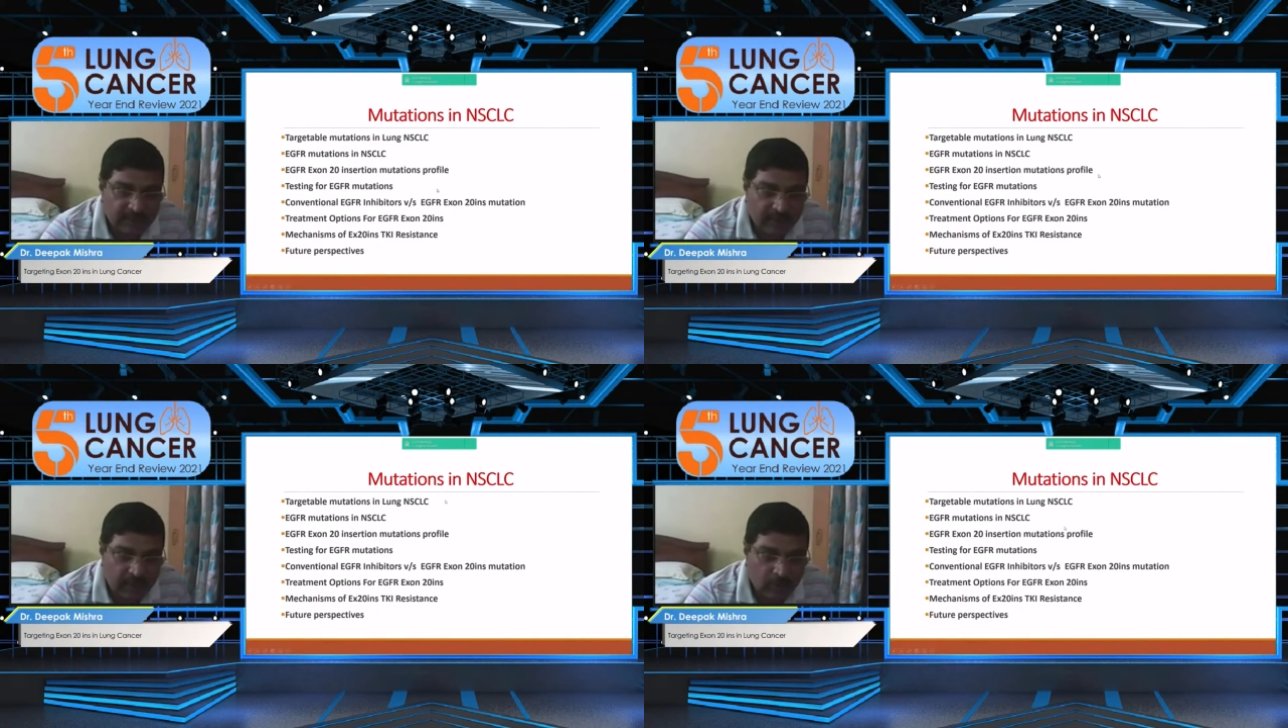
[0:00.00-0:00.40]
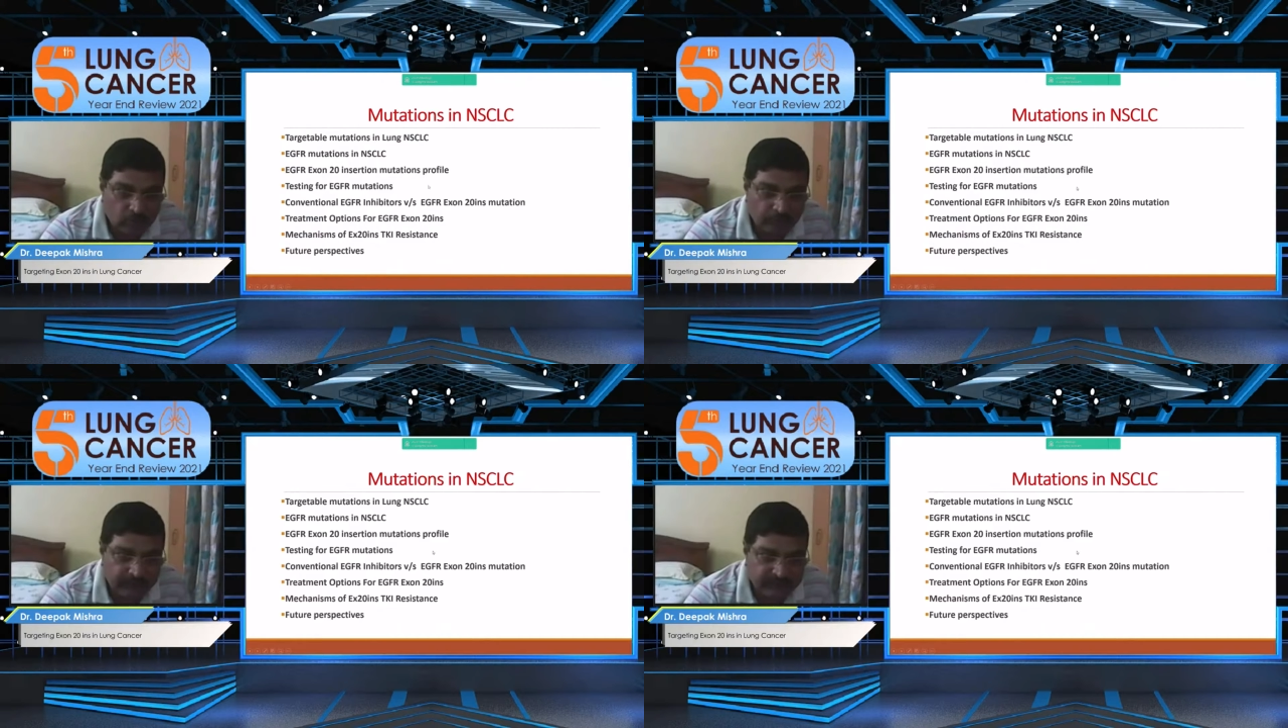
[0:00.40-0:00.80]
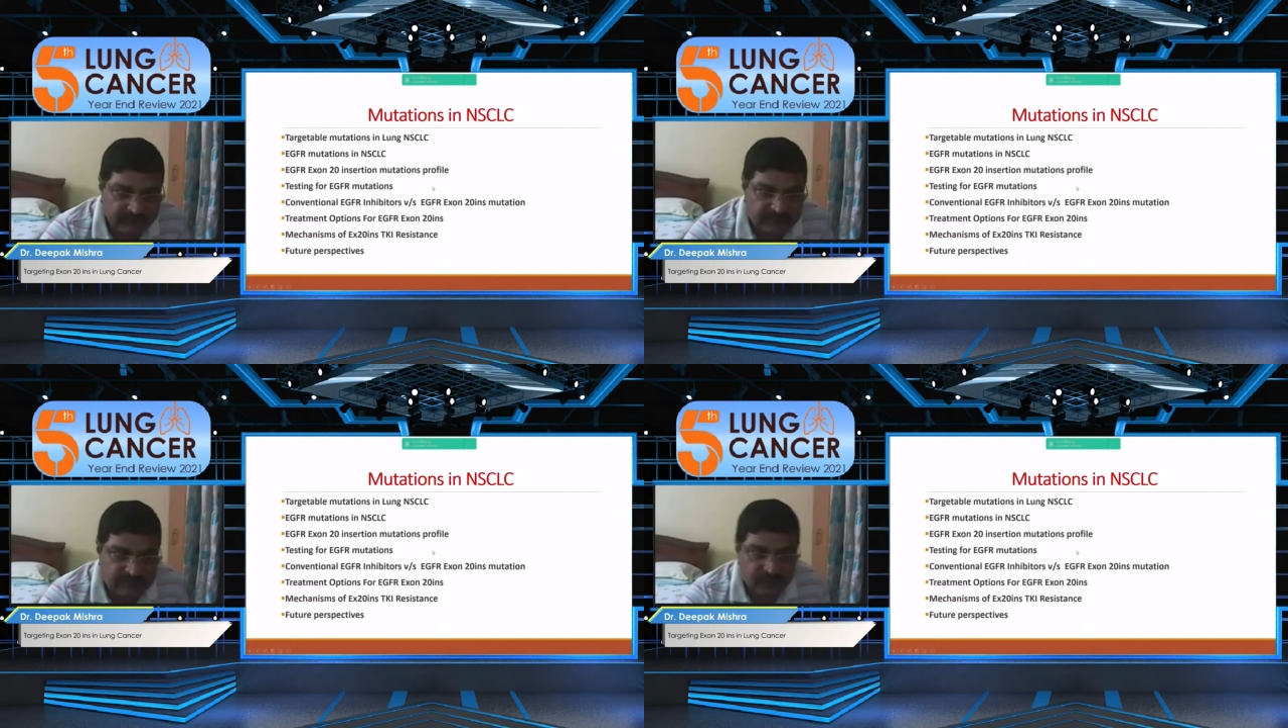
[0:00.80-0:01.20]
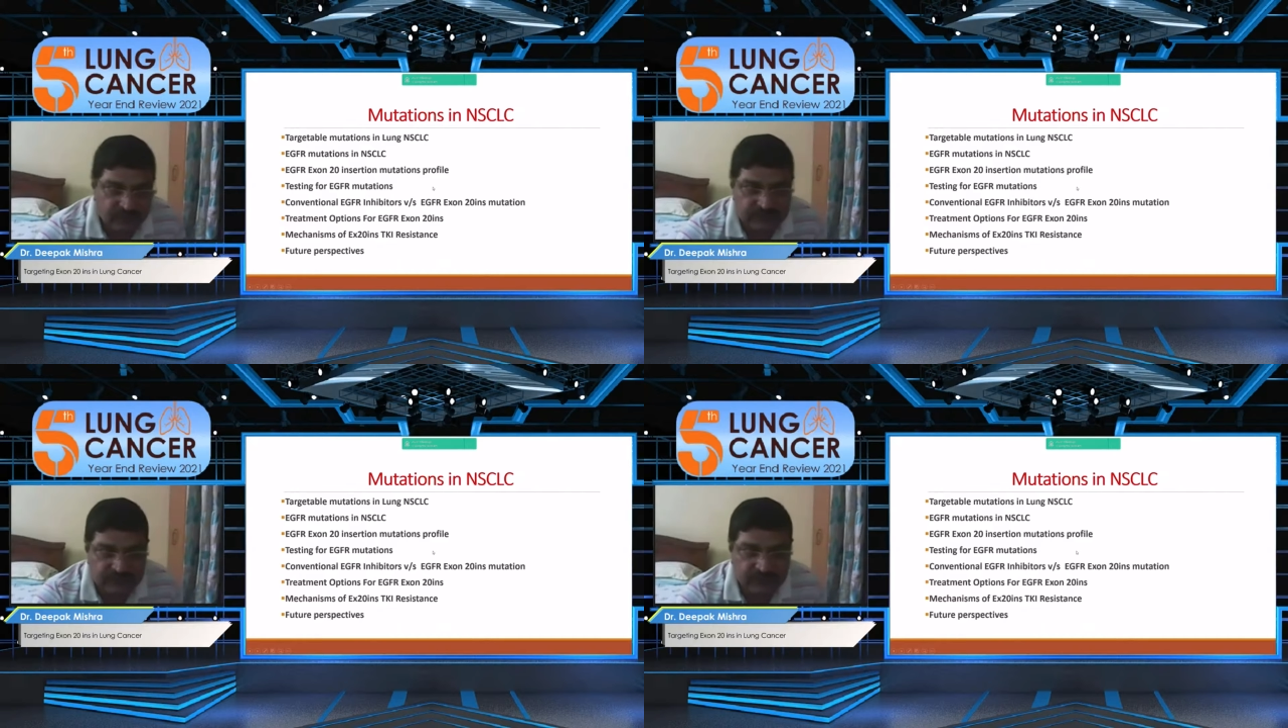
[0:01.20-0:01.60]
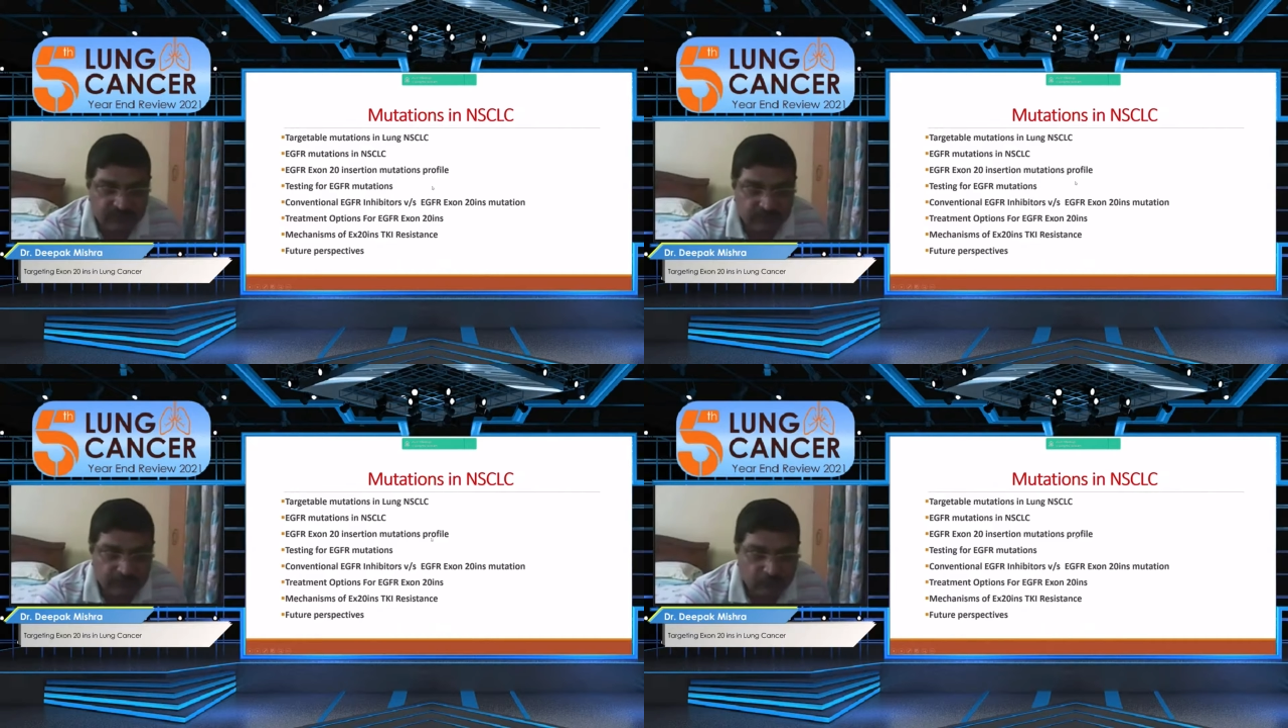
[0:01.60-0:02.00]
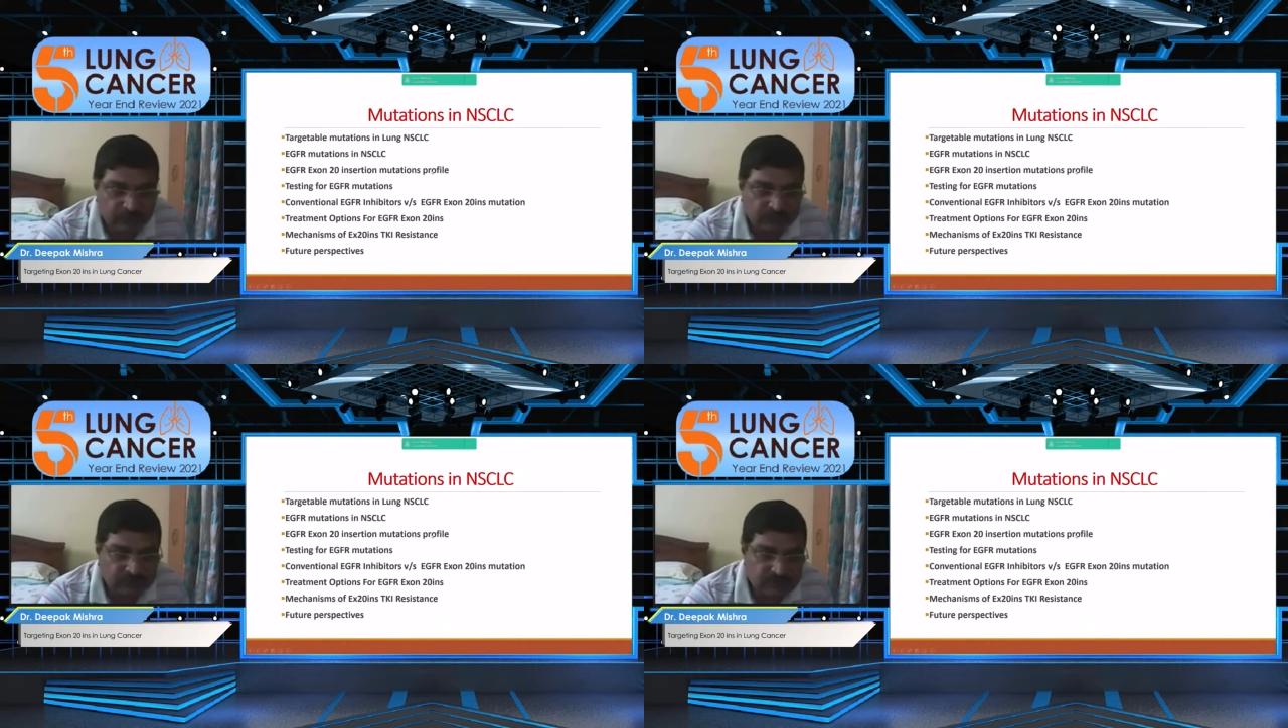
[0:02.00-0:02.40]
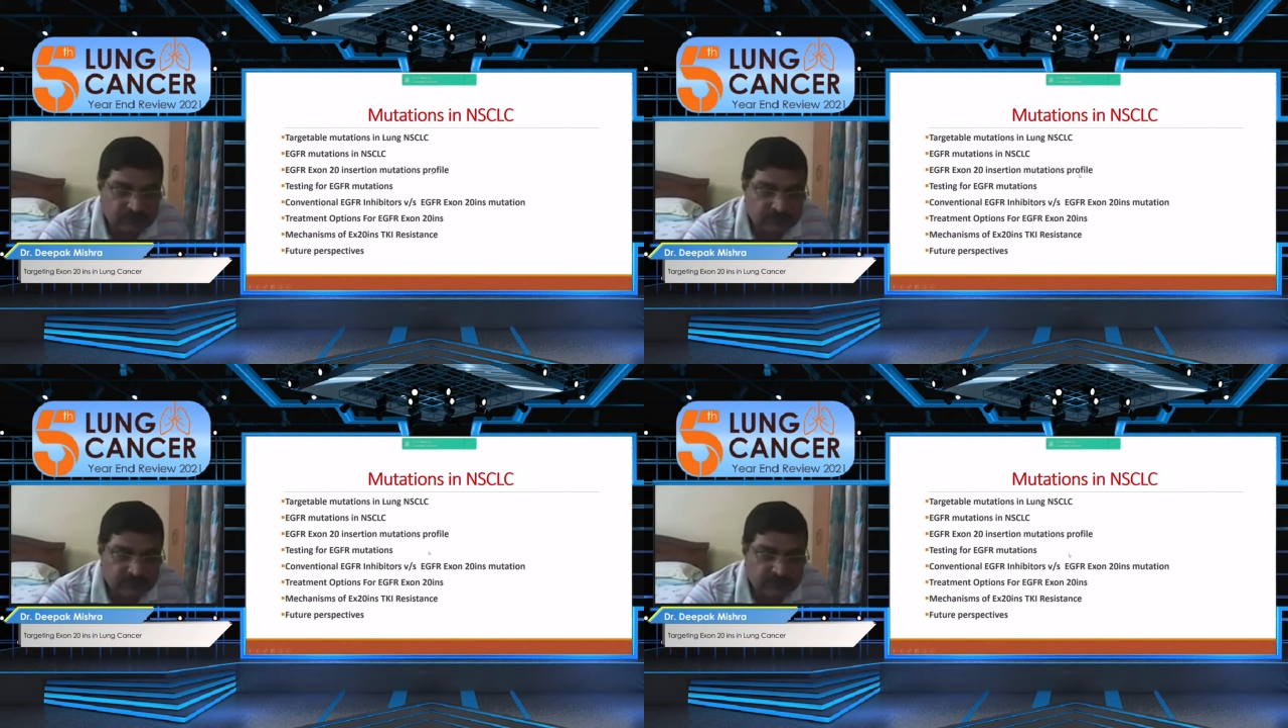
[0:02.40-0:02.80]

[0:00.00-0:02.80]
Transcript: How do we test for EGFR mutations?